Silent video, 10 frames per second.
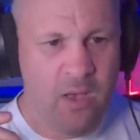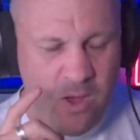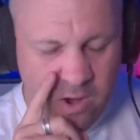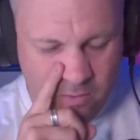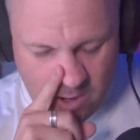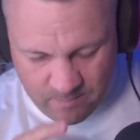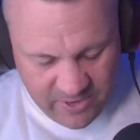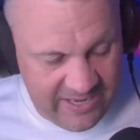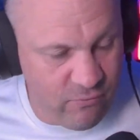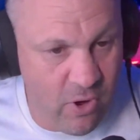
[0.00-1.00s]
All right,
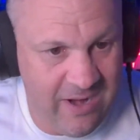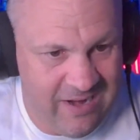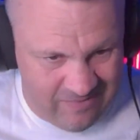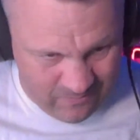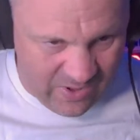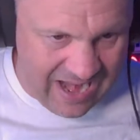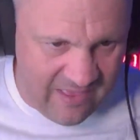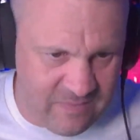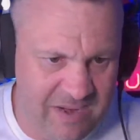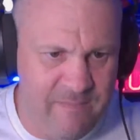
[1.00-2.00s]
Petey Wright. We
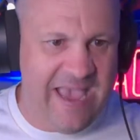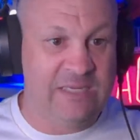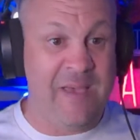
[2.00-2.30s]
loves a bit of bags,